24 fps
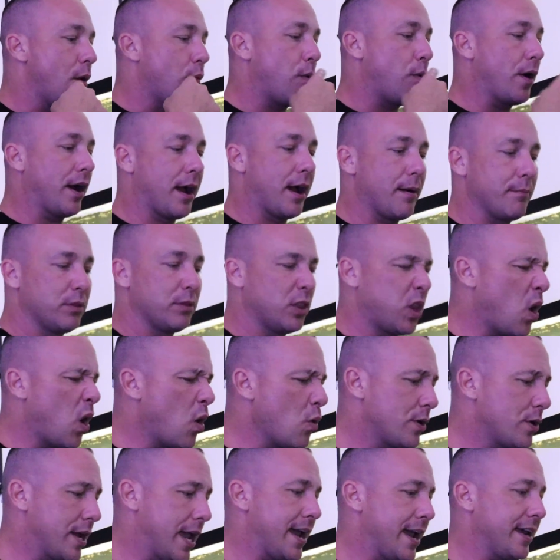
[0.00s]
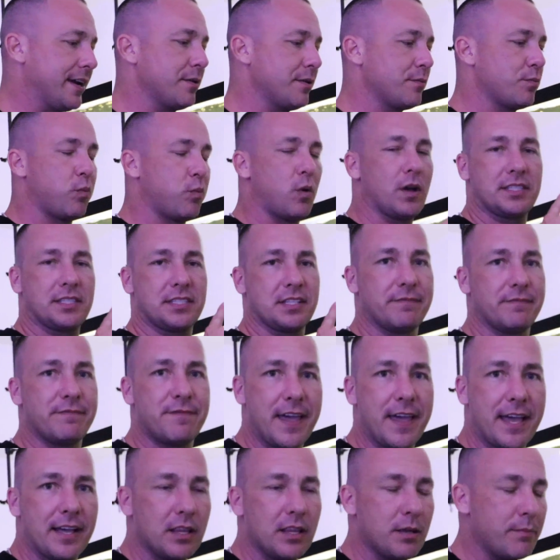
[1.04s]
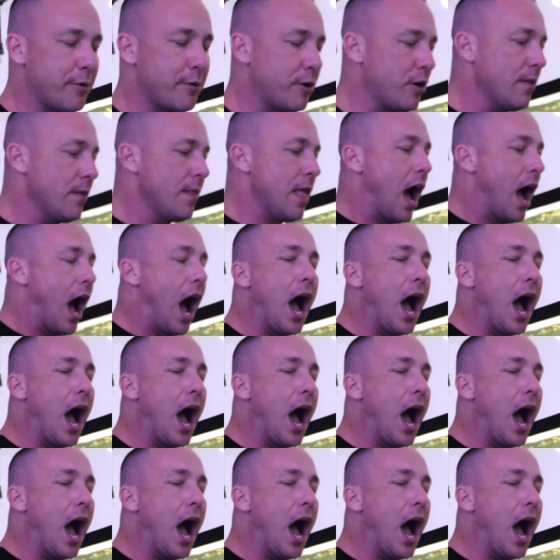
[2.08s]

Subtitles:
where I'm located, what's available.